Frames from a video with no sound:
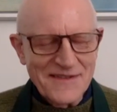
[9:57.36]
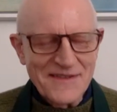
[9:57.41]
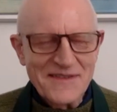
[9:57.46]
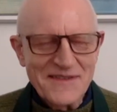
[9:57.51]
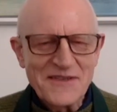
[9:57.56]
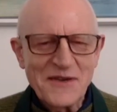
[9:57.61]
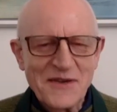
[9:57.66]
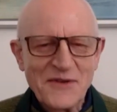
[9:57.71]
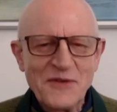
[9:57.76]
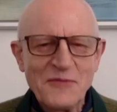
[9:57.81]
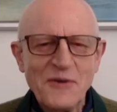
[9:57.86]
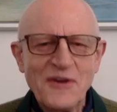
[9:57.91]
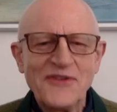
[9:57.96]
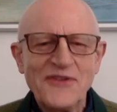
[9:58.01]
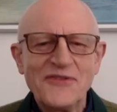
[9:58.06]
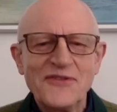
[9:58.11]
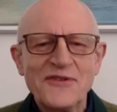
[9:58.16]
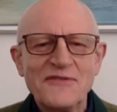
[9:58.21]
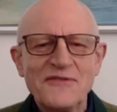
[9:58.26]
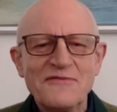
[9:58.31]
So he
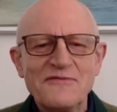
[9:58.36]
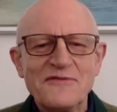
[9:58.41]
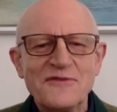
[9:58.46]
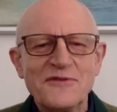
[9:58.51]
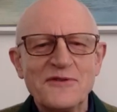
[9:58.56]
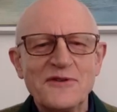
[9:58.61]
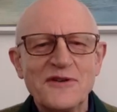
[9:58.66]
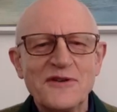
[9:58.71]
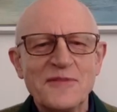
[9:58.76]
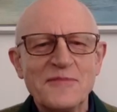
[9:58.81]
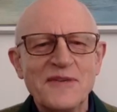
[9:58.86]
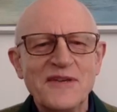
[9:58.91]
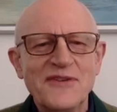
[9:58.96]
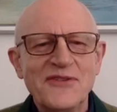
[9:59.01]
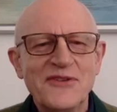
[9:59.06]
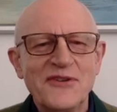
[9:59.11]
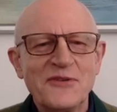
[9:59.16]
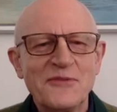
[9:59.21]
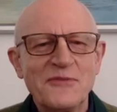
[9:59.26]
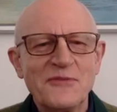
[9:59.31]
went for a
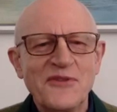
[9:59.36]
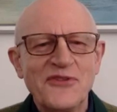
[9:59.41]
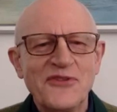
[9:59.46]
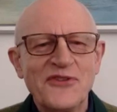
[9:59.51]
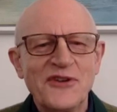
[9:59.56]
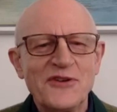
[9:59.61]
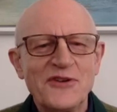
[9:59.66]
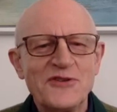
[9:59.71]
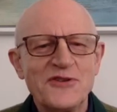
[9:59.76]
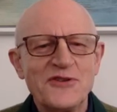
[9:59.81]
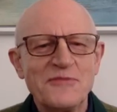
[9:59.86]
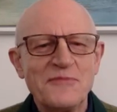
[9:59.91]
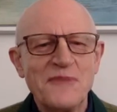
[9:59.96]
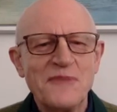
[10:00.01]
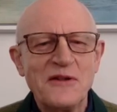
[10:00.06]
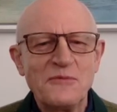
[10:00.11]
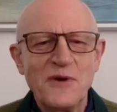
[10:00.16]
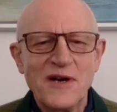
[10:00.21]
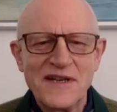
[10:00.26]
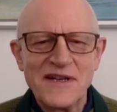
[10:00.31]
meeting with Sojun
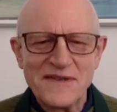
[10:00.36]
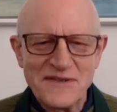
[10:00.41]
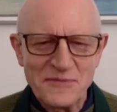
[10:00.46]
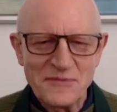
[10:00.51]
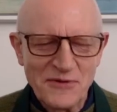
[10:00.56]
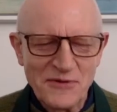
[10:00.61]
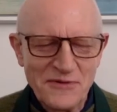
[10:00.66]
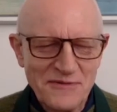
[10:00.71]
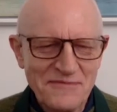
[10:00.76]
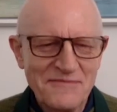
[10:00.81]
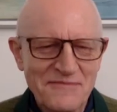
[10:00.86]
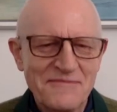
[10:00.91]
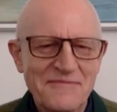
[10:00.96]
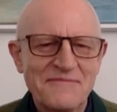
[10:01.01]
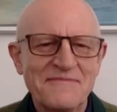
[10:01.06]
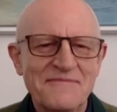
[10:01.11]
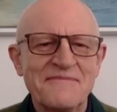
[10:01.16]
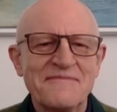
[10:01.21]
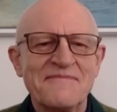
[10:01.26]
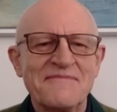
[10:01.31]
Mel Weitzman,
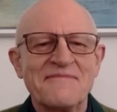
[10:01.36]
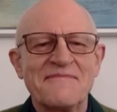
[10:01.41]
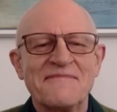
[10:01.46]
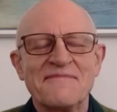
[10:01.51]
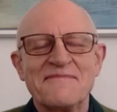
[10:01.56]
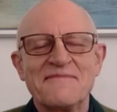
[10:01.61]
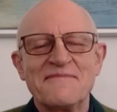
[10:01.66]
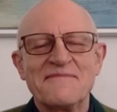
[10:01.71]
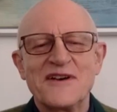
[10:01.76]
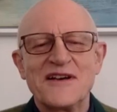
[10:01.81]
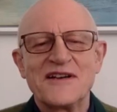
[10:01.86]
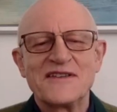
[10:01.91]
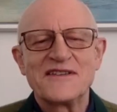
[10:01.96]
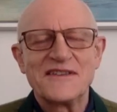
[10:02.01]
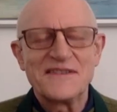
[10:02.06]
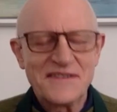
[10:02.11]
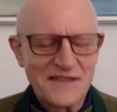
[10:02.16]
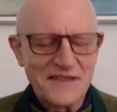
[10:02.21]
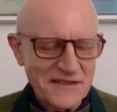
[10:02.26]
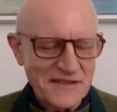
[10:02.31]

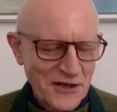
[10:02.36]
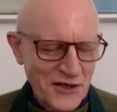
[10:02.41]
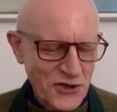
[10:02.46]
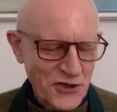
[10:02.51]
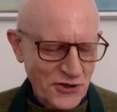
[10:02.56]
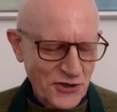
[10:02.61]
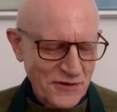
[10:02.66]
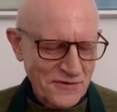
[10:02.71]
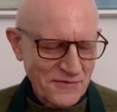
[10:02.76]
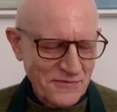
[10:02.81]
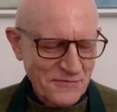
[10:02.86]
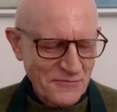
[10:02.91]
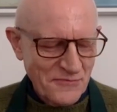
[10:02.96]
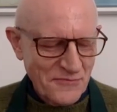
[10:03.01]
practice discussion.